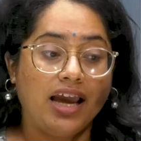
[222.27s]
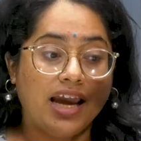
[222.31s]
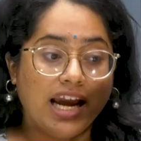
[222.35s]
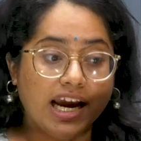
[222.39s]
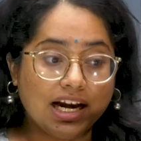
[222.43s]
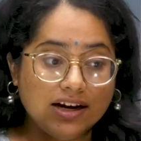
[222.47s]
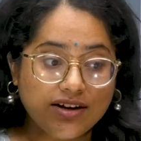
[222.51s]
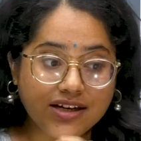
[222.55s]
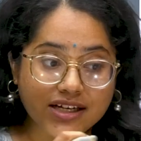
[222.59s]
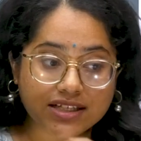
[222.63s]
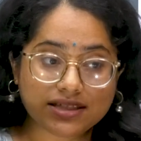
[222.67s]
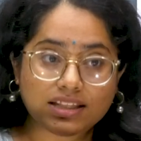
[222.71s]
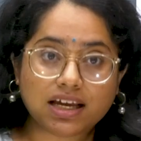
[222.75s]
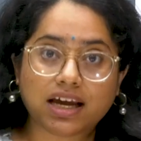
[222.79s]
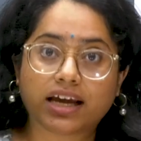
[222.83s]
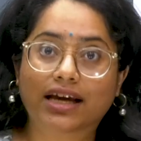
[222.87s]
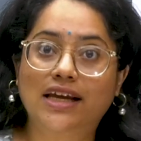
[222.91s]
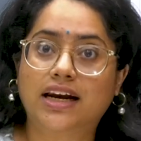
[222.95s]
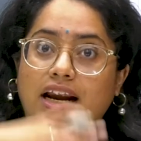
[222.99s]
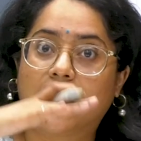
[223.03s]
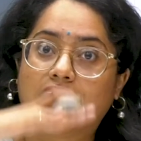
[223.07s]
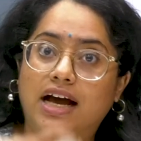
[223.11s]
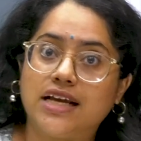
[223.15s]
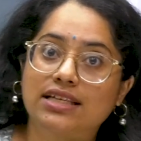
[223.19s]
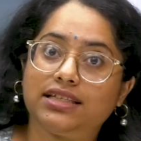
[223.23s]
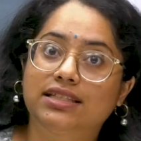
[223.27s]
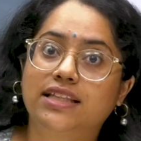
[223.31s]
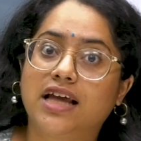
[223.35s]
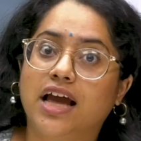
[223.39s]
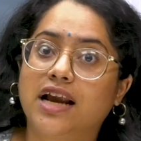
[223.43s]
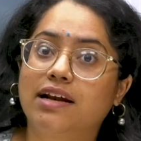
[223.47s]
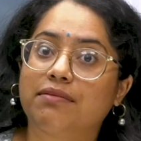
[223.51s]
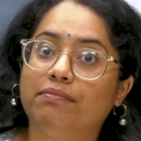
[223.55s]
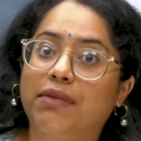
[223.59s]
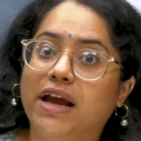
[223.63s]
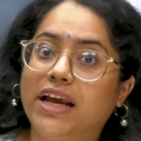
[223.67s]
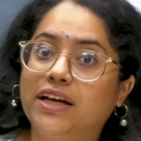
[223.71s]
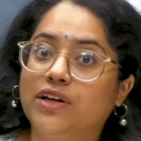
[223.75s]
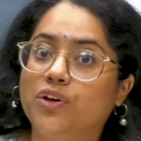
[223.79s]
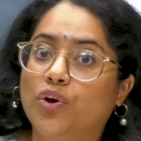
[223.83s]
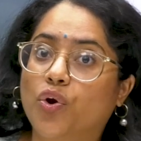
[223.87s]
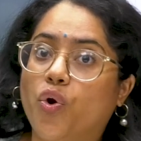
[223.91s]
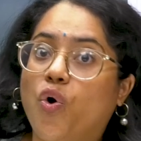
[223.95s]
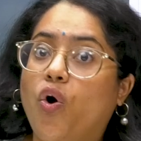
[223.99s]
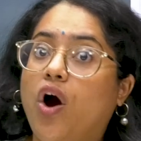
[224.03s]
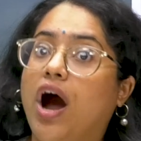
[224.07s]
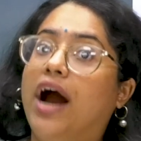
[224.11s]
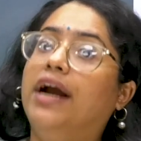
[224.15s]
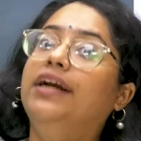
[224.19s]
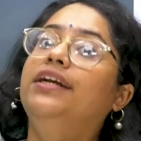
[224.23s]
it is the grass that might
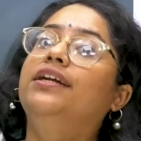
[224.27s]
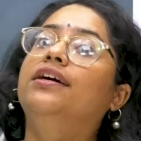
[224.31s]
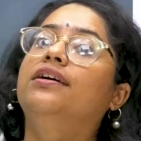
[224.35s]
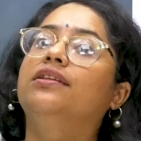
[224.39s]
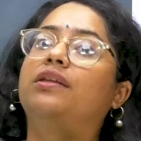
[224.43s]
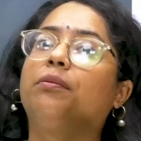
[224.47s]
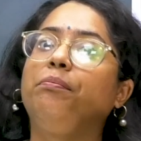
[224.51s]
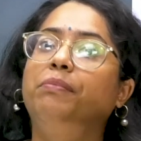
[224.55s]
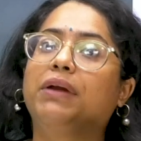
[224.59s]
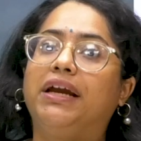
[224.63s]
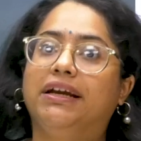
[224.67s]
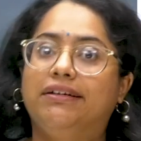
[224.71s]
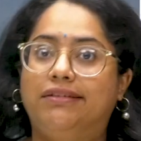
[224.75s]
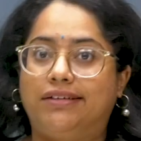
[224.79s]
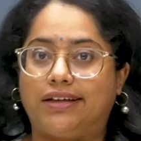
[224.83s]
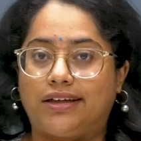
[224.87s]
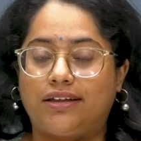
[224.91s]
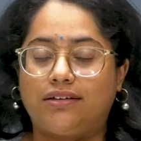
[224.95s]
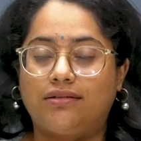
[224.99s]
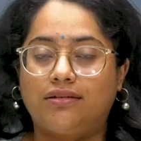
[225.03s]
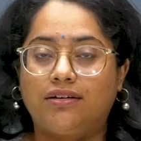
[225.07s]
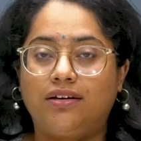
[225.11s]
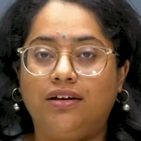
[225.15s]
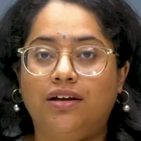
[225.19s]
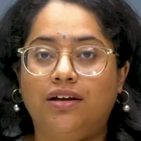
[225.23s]
grow under the big tree.